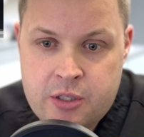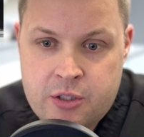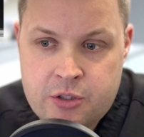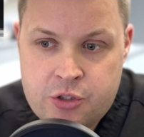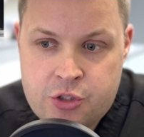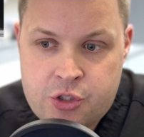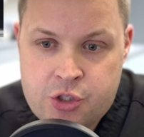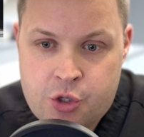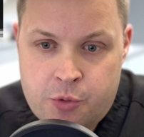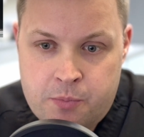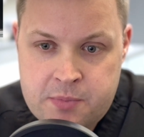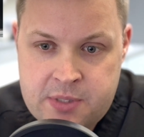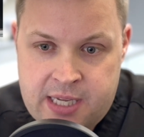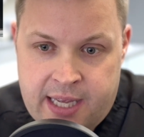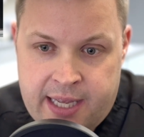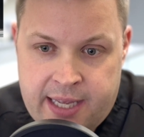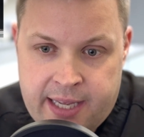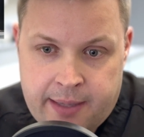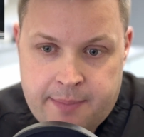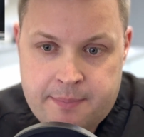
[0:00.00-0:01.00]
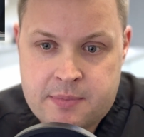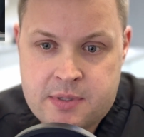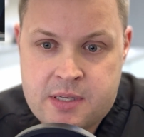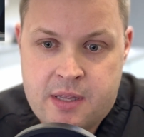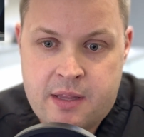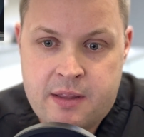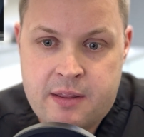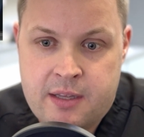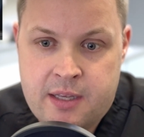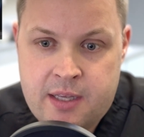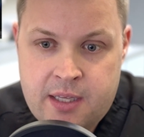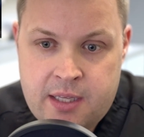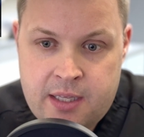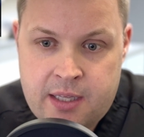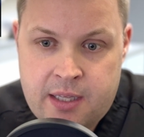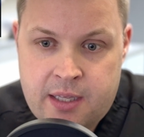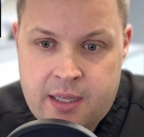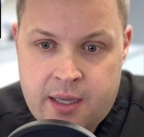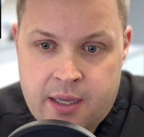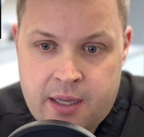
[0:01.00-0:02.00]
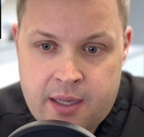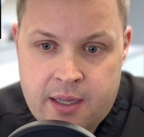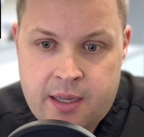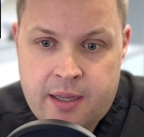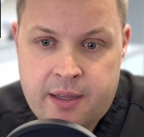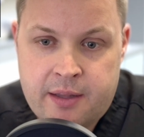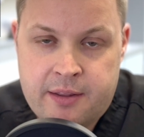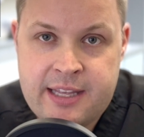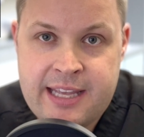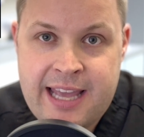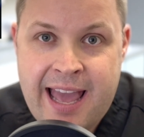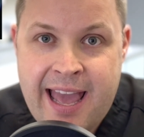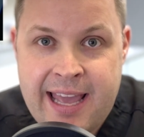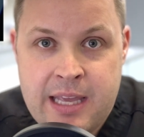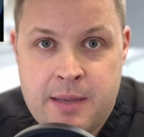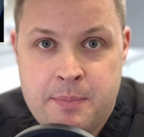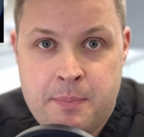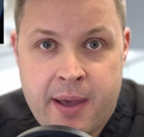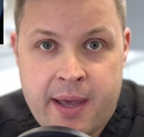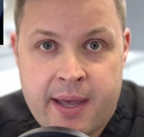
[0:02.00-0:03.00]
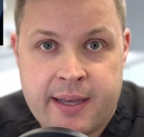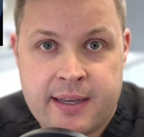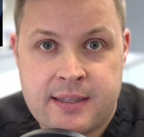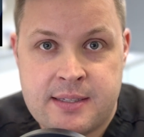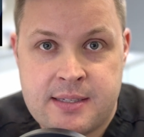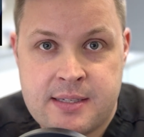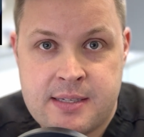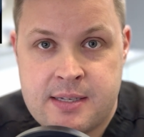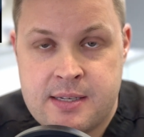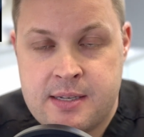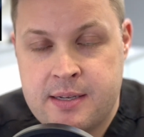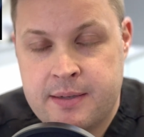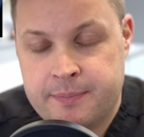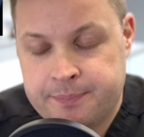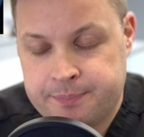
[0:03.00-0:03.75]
sometimes the uh, the apex